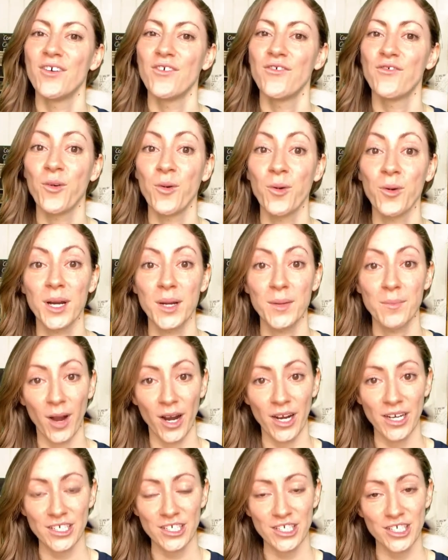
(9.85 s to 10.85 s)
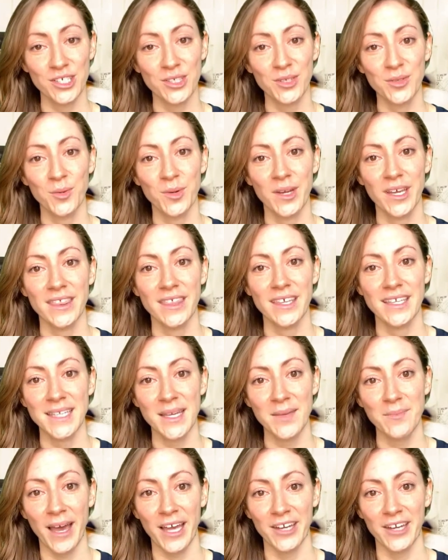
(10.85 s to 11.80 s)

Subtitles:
For March, with St.